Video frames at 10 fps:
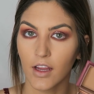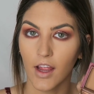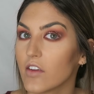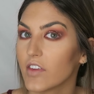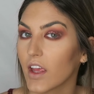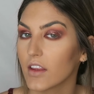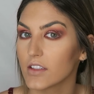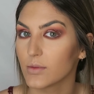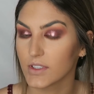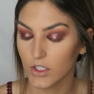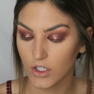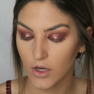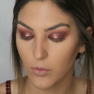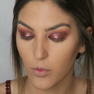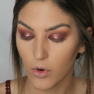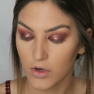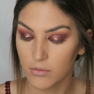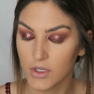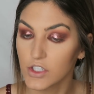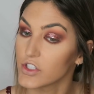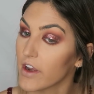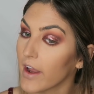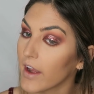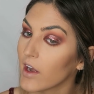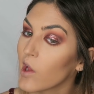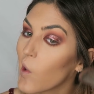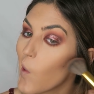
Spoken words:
I feel like this was a good warm shade